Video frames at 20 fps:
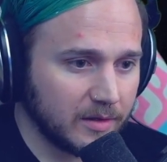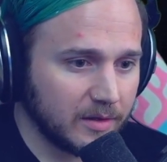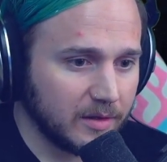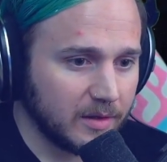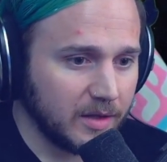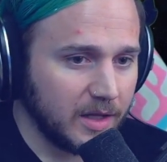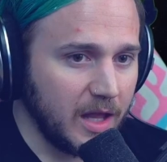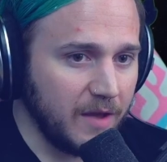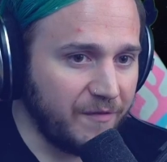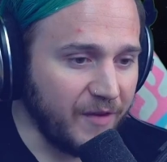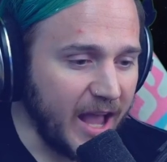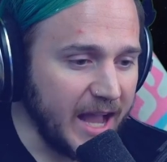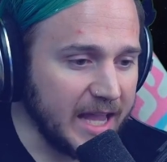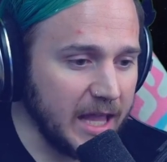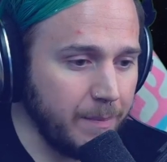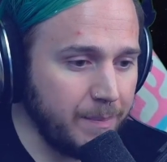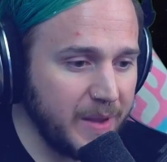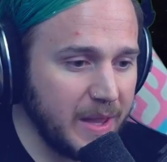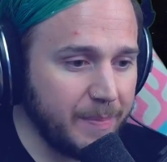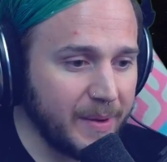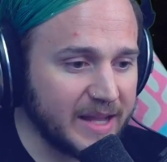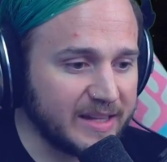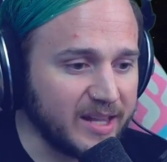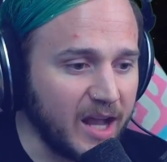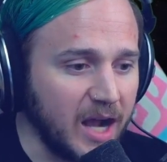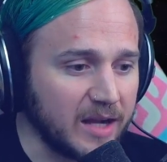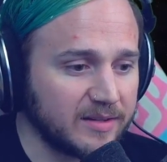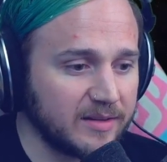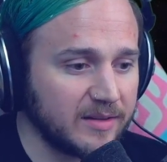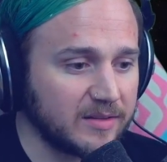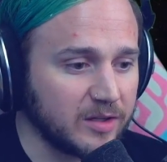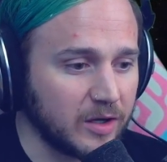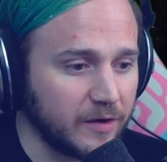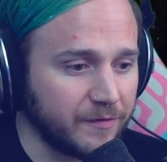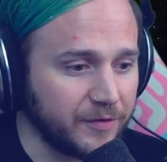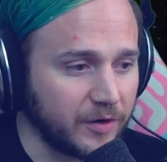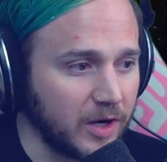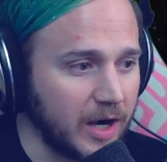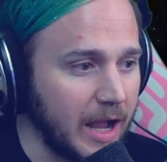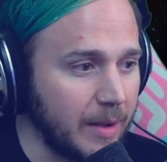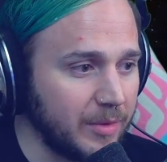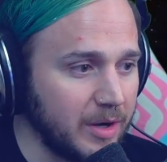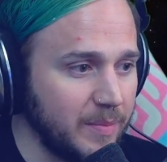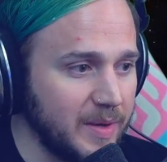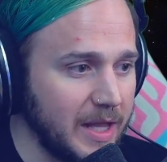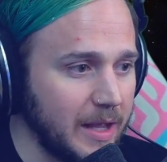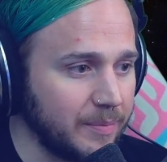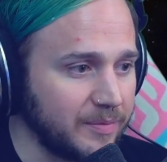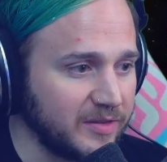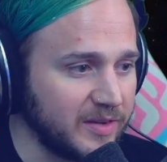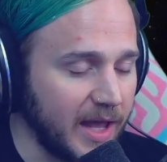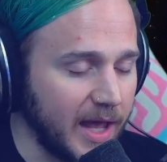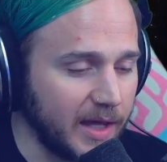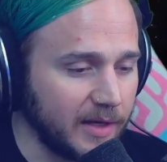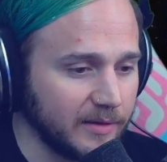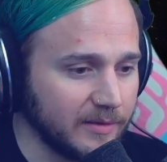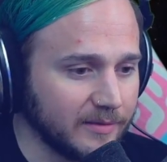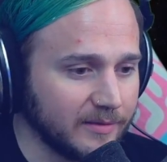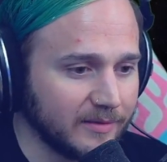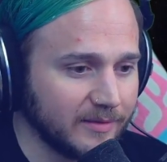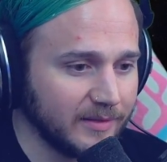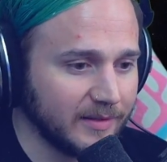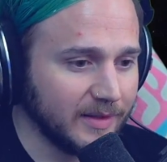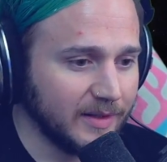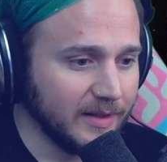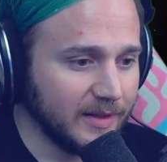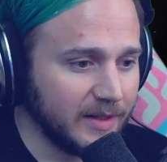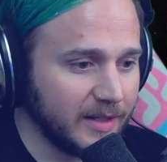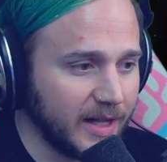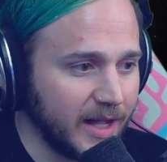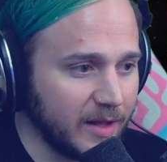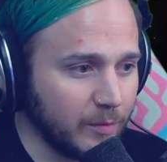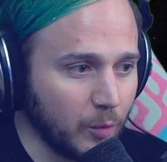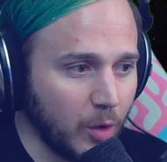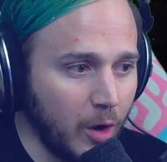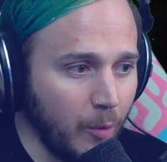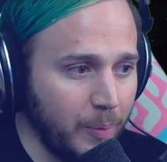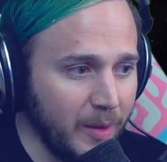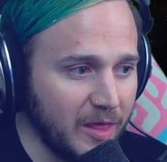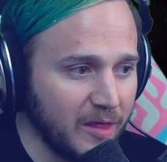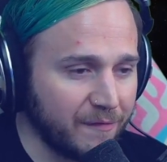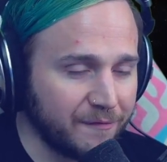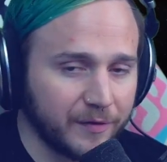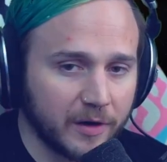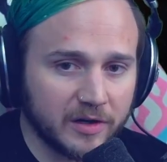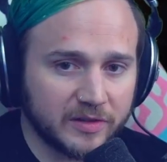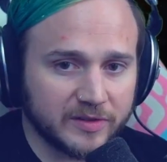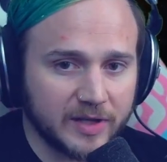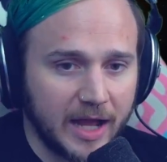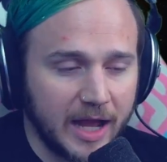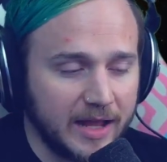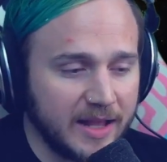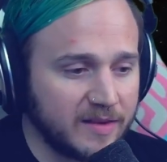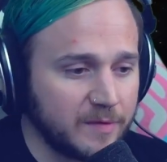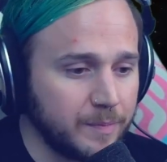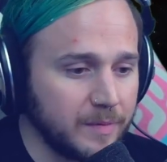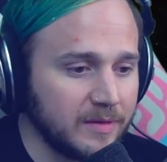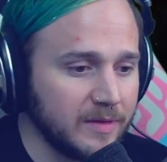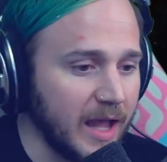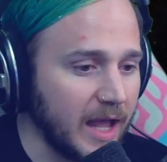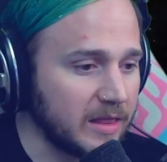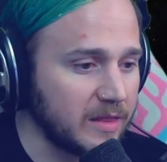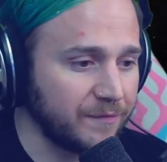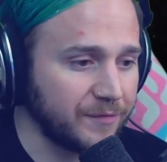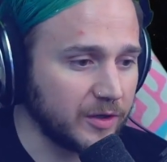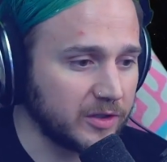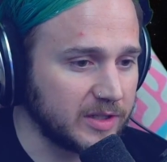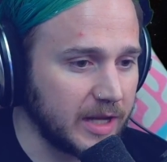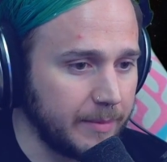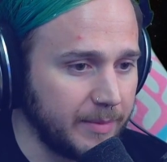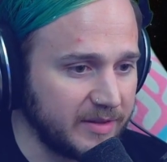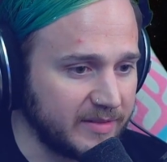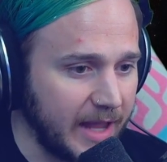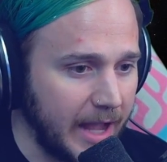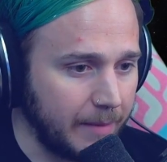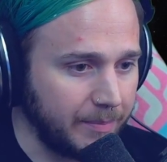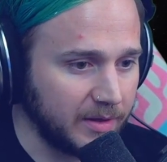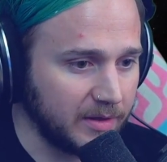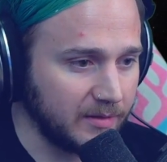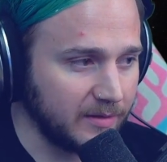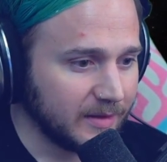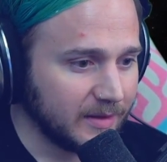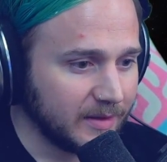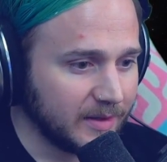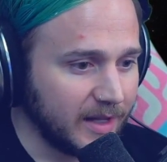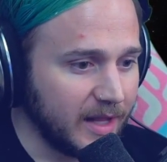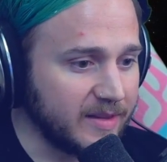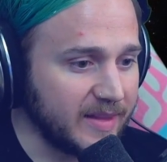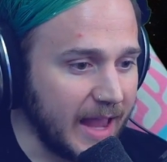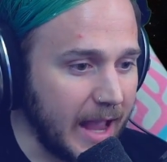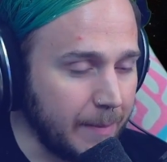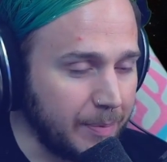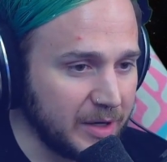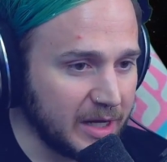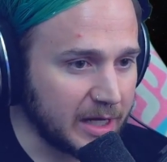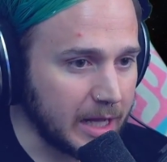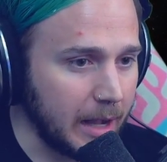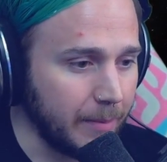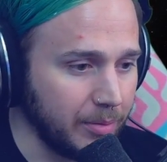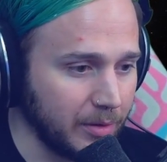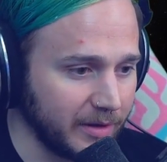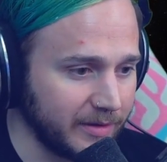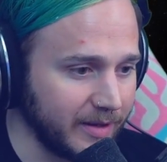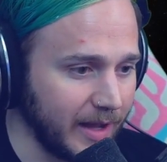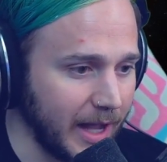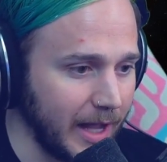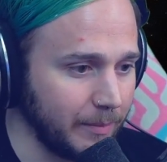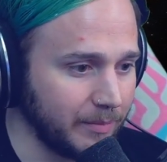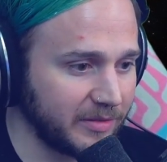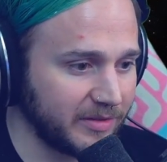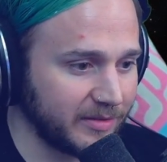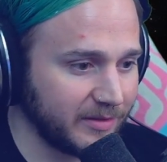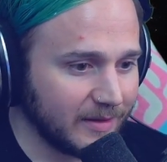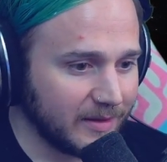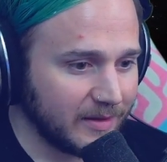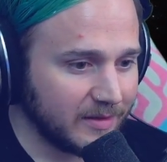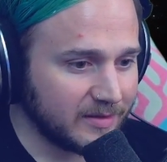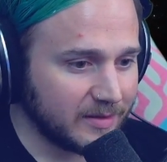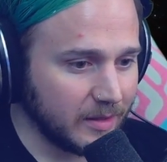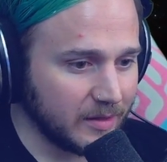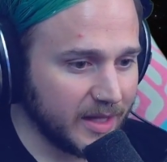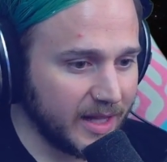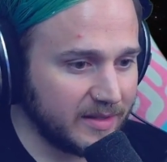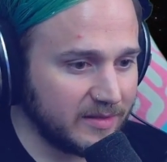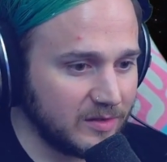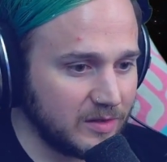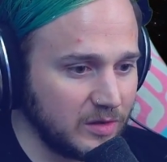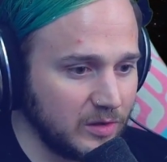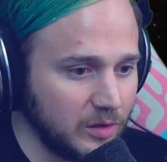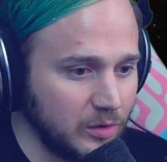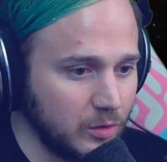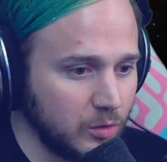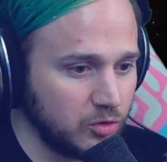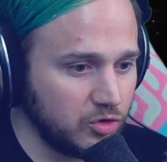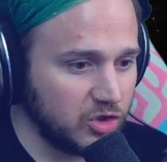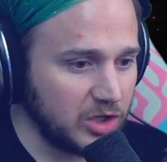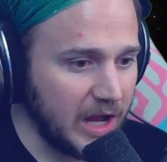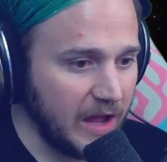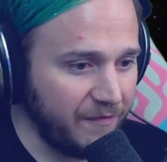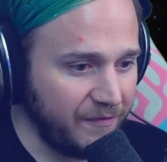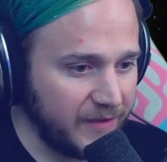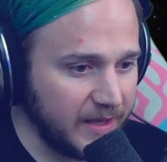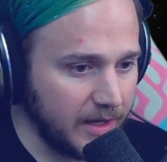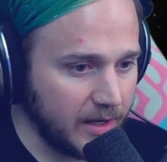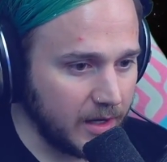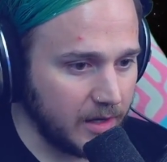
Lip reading: If I get beat by Toxic Surfer, I'm going to be upset. It won't be the first time. It's not the first time it's happened. It's happened a couple of times. So let's do Jeff here.